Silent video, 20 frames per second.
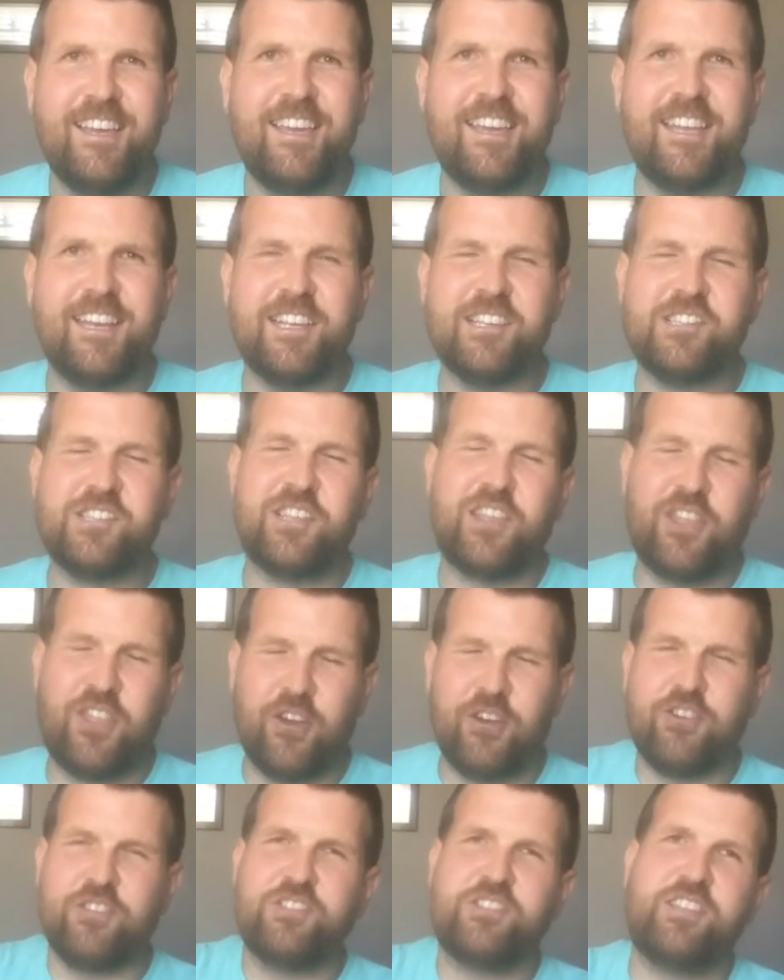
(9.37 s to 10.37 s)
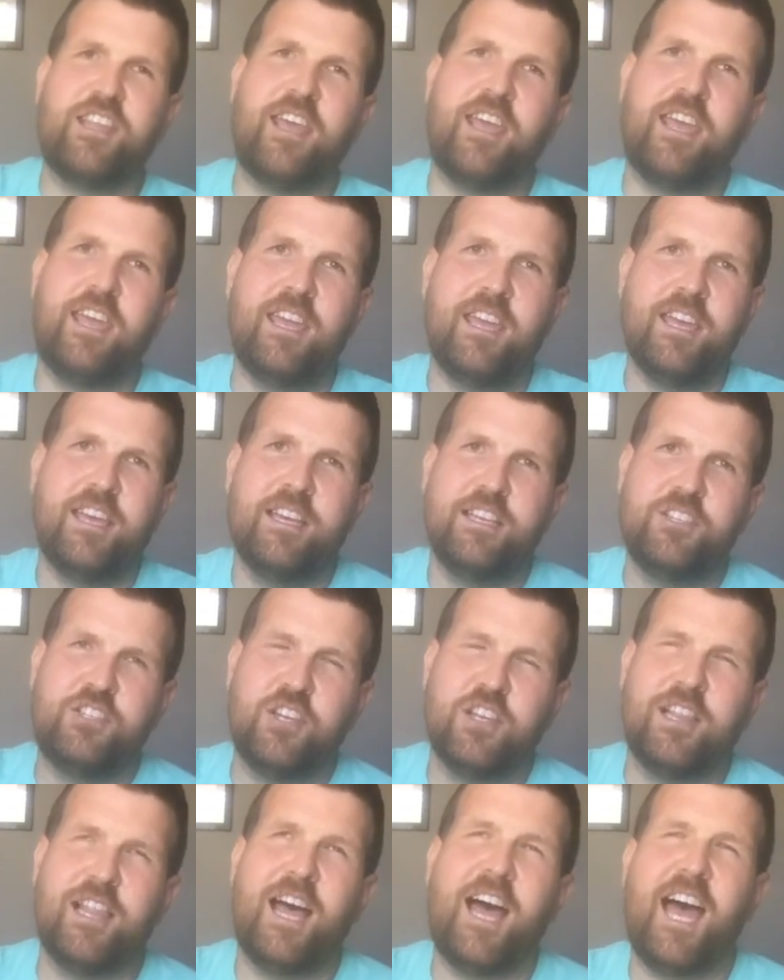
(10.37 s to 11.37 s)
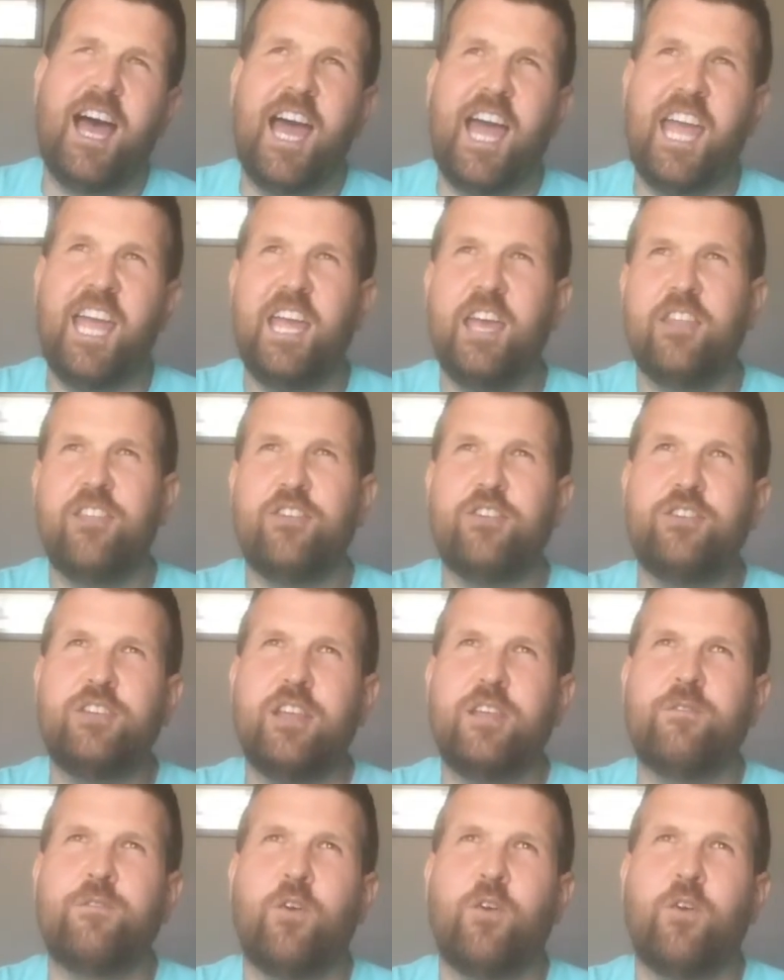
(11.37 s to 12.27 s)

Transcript: It is Thursday, July 13th,